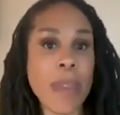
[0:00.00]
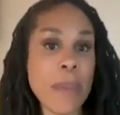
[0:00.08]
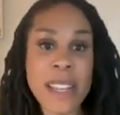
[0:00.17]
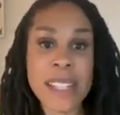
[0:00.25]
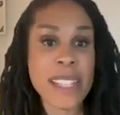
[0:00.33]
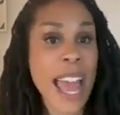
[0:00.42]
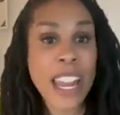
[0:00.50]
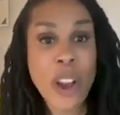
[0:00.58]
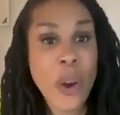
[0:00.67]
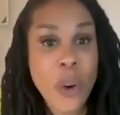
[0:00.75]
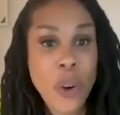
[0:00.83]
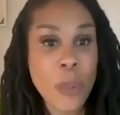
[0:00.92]
babies at
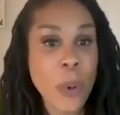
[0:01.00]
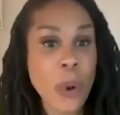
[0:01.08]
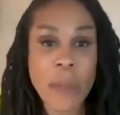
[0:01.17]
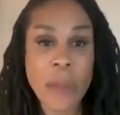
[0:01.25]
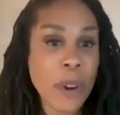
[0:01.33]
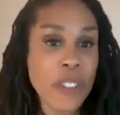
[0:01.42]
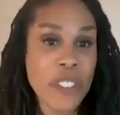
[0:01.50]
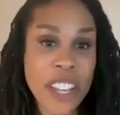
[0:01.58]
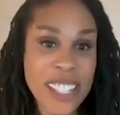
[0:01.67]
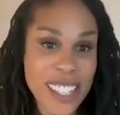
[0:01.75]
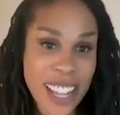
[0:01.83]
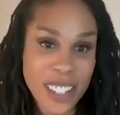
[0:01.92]
home or at a
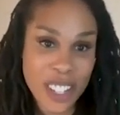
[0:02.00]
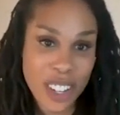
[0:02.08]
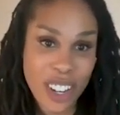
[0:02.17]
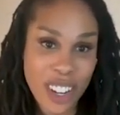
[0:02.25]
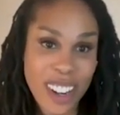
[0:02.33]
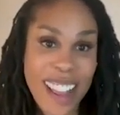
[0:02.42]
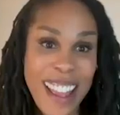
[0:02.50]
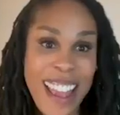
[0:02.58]
birthing center.